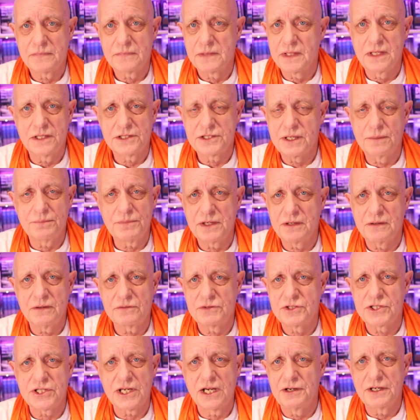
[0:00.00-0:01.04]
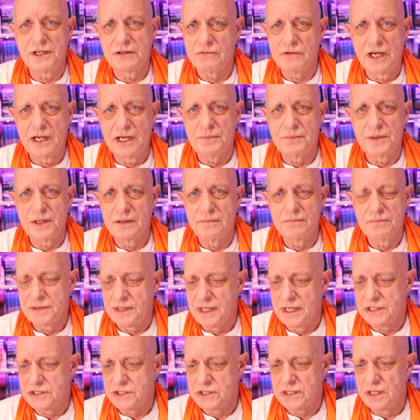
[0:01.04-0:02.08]
Uh, something Saudi Arabia.
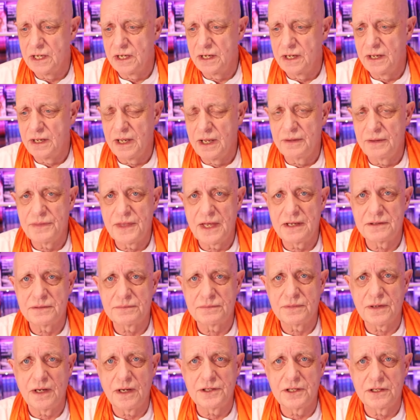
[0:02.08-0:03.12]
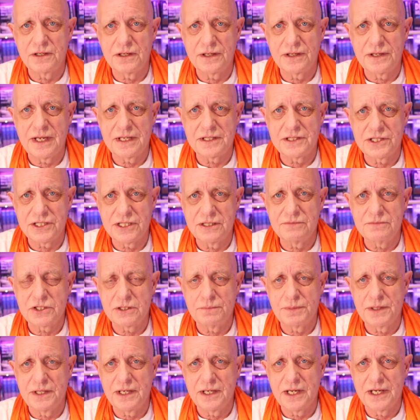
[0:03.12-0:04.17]
That's uh, and that that seems to
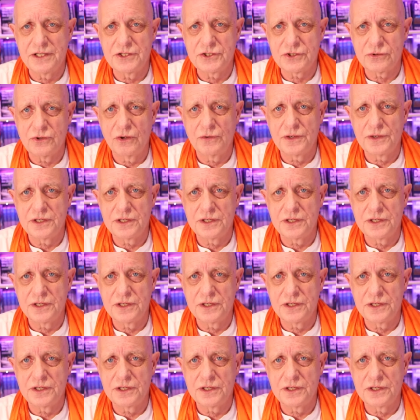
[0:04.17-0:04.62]
be later on.